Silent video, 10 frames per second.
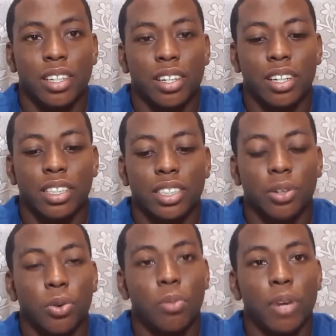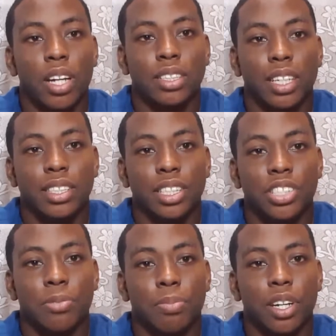Because the whole
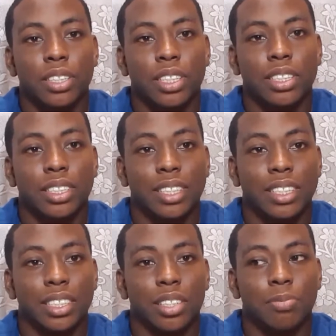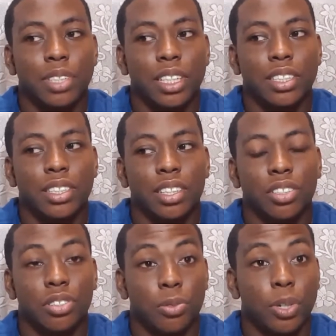monetization process to set it up takes a
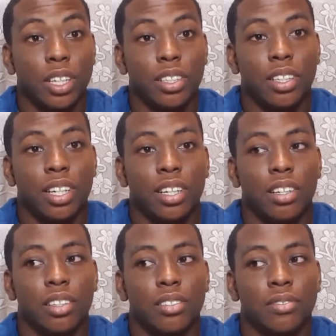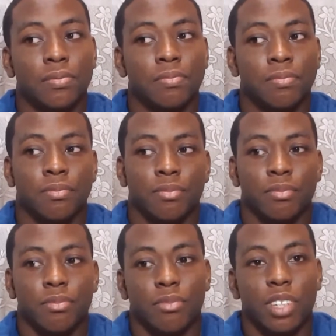good while and a
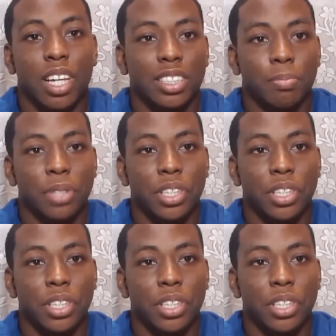lot of